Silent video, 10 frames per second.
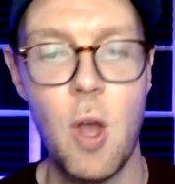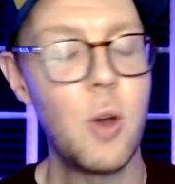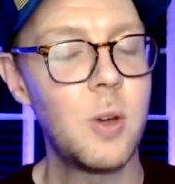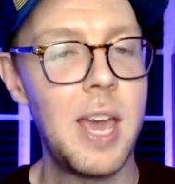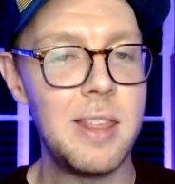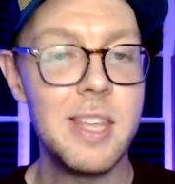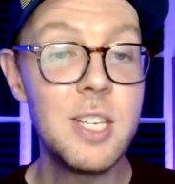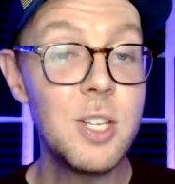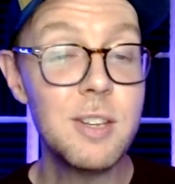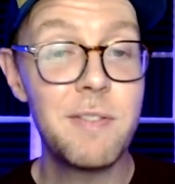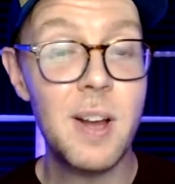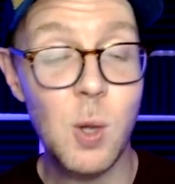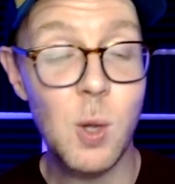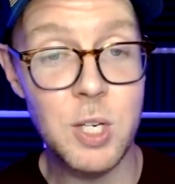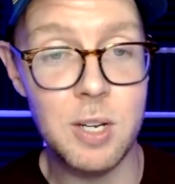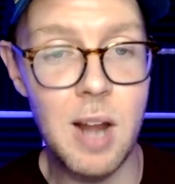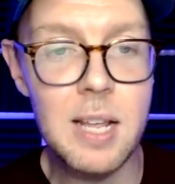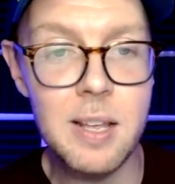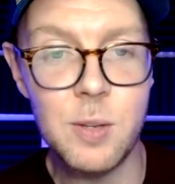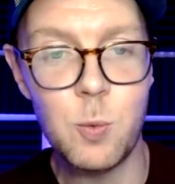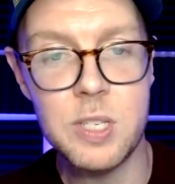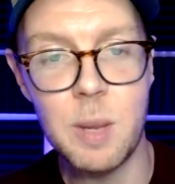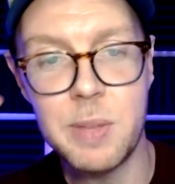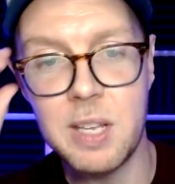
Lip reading: Okay, this is a fun question. It was something